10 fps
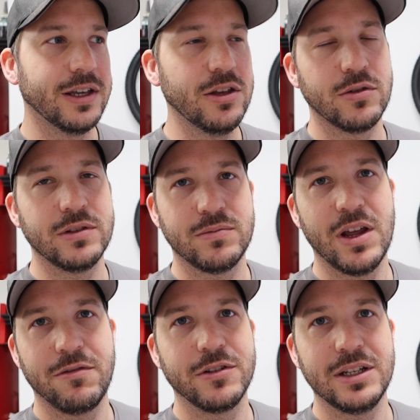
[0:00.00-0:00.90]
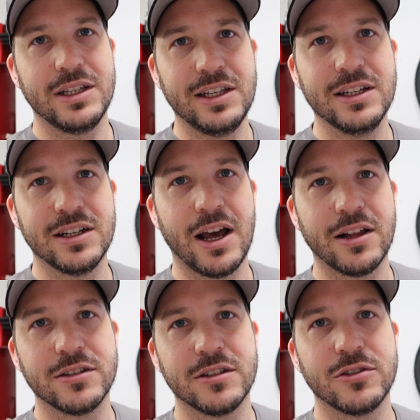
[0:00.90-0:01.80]
you know, definitely need an
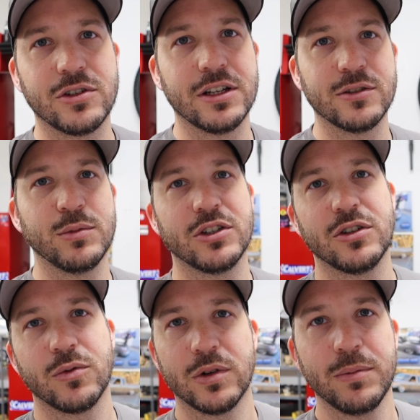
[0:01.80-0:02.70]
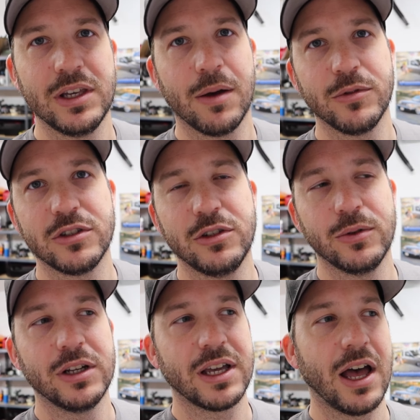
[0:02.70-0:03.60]
Allison transmission, where me, I'm just
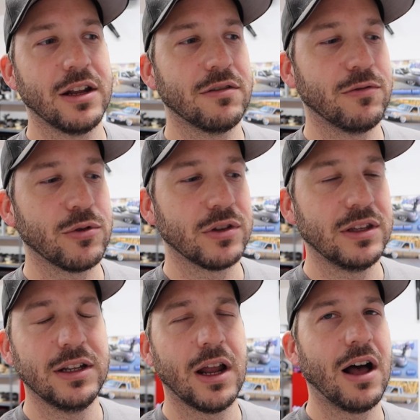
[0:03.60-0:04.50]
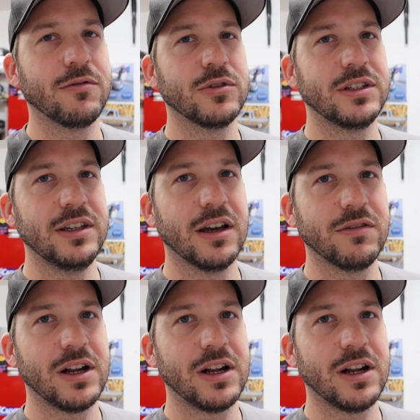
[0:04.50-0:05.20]
doing it kind of for the novelty of